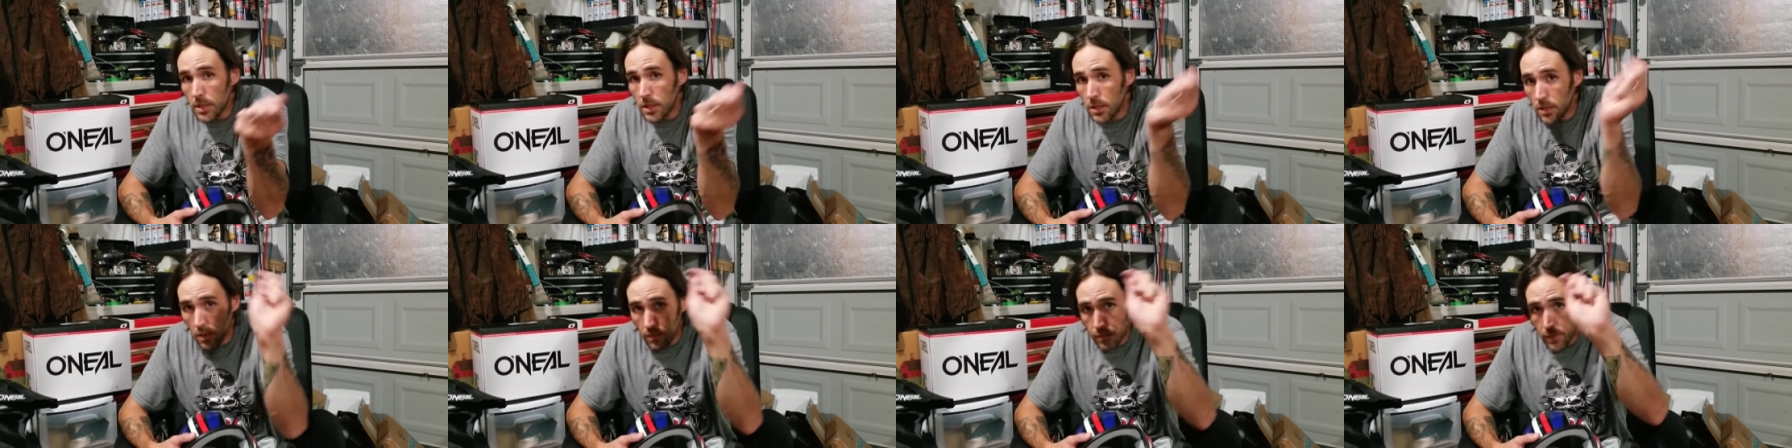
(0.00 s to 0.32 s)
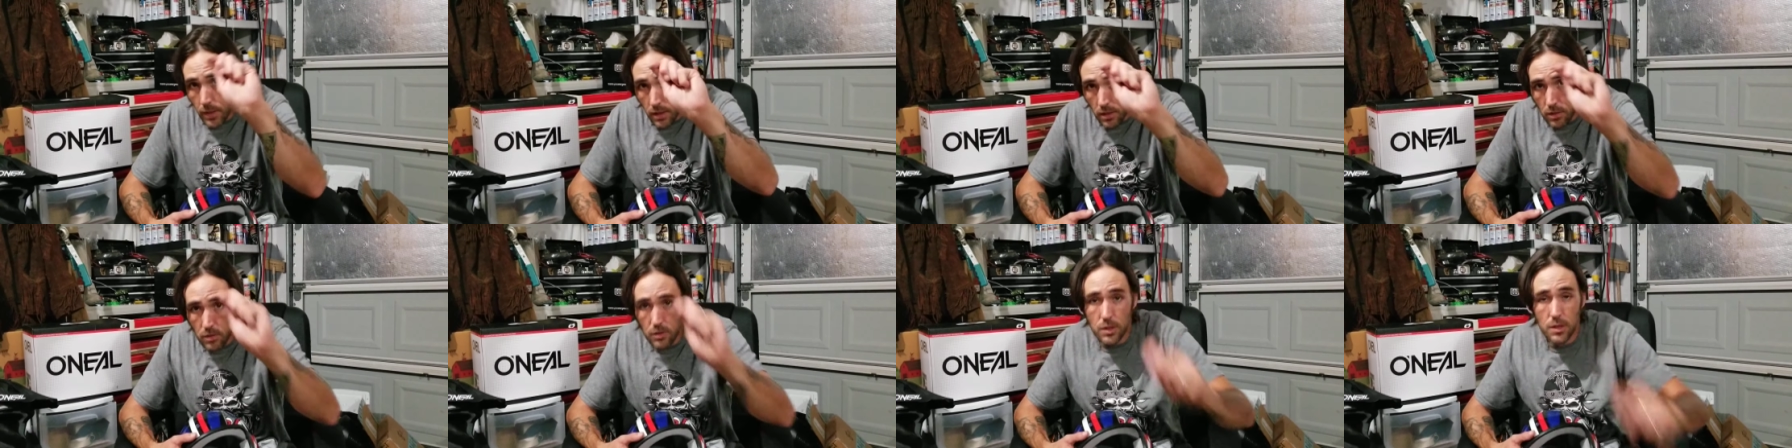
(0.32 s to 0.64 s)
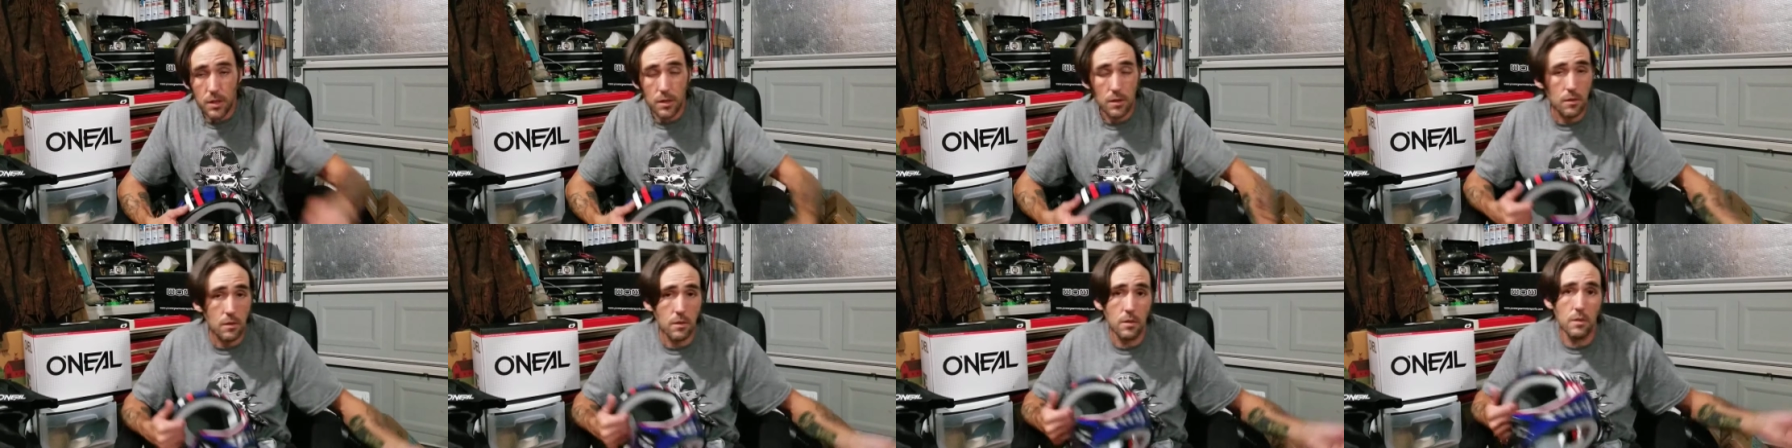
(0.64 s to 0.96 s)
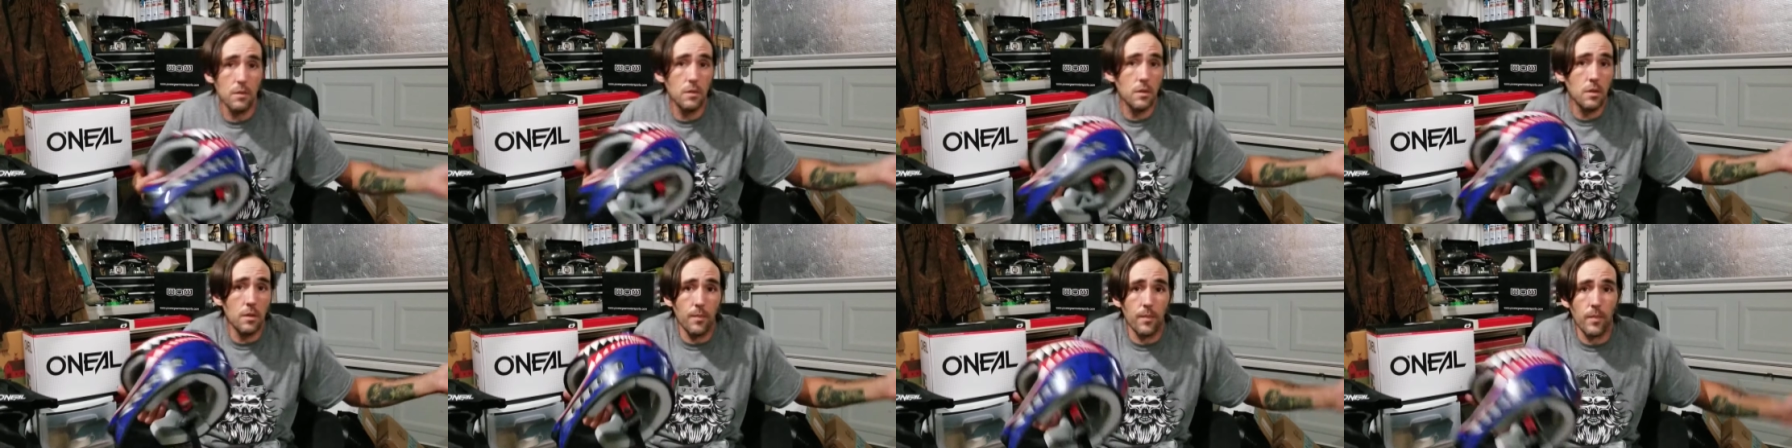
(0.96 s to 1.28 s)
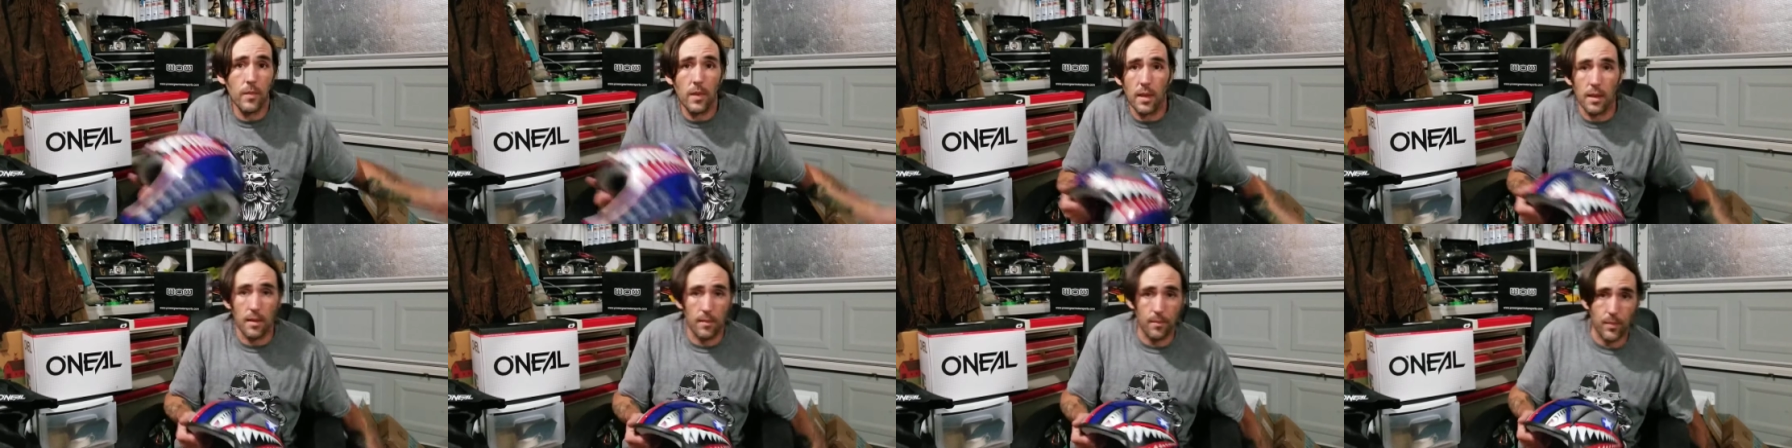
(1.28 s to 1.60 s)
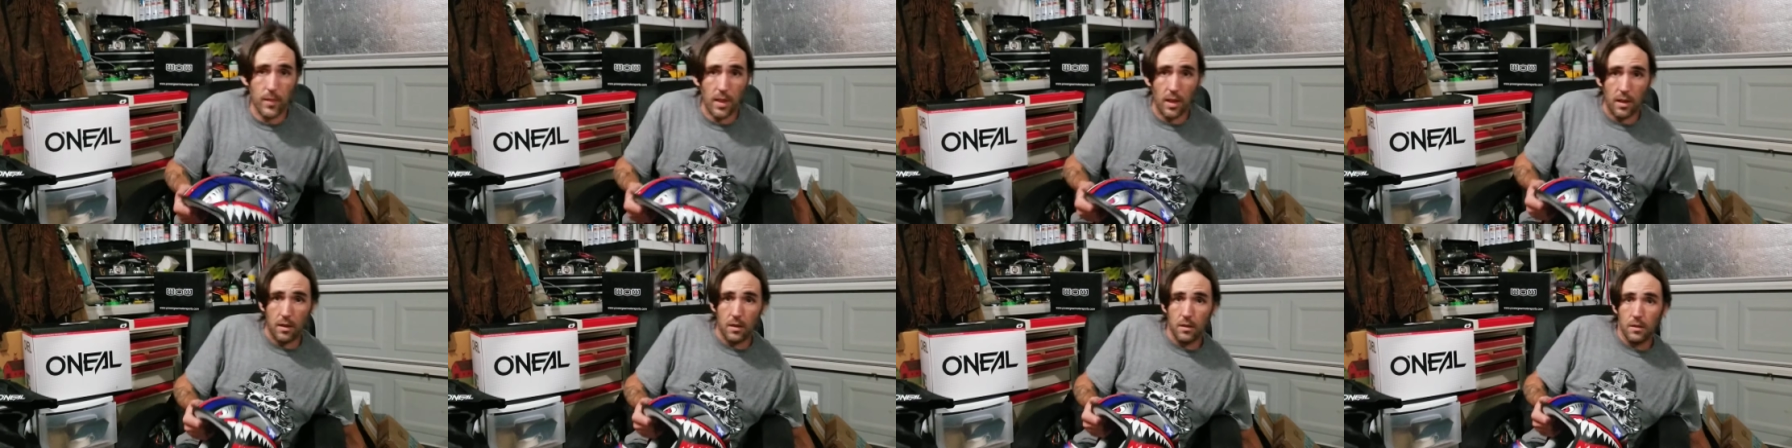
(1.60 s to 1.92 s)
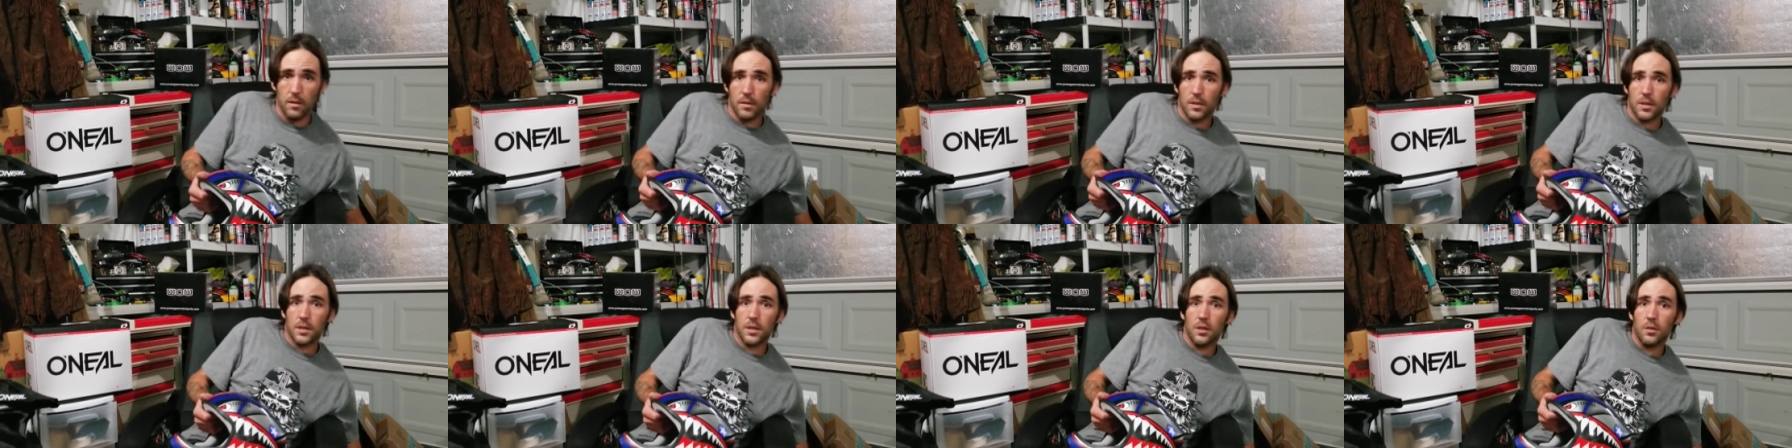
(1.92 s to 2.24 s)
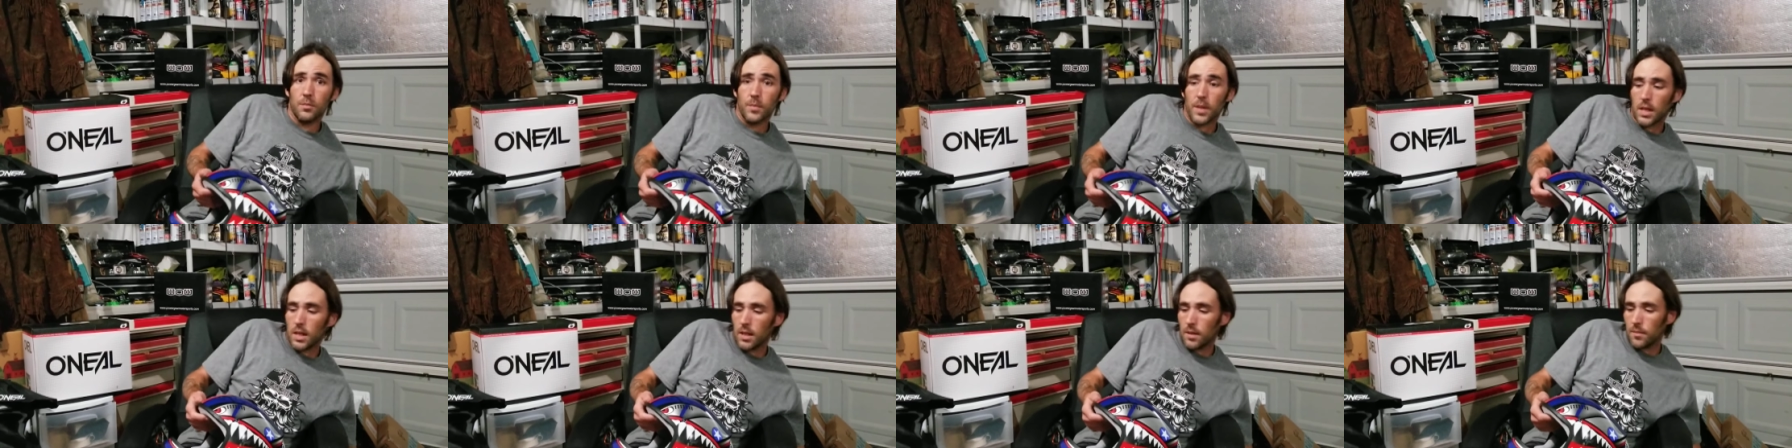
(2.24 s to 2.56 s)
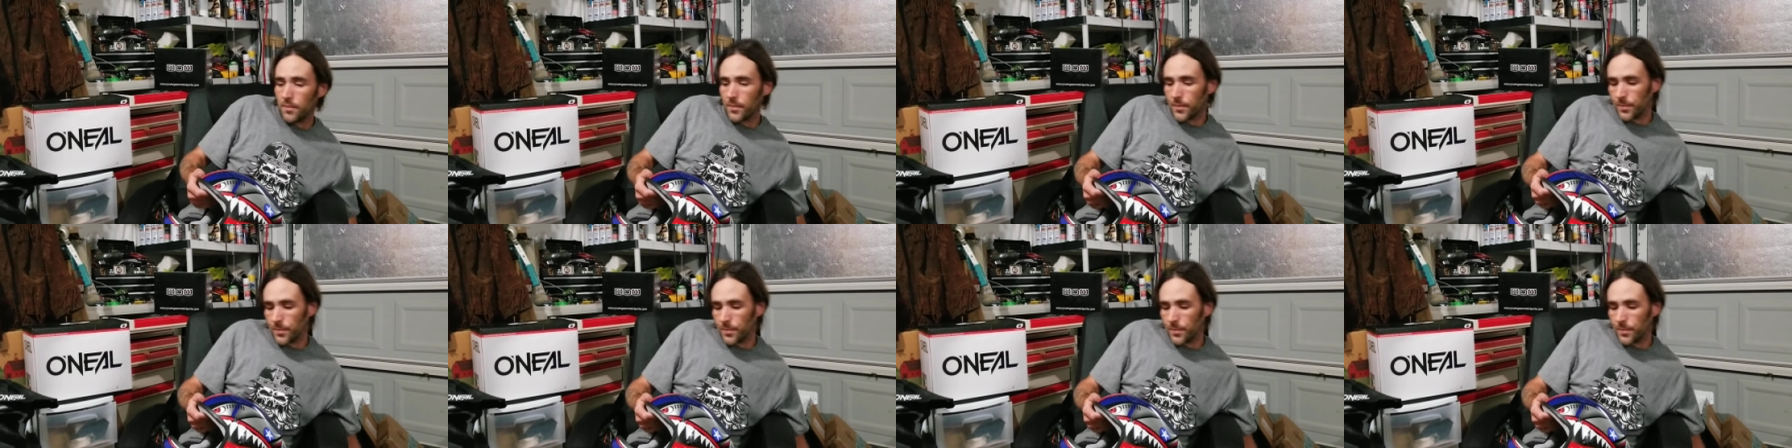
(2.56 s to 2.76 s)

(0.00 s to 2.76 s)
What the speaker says: so if I lose the screws, so be it.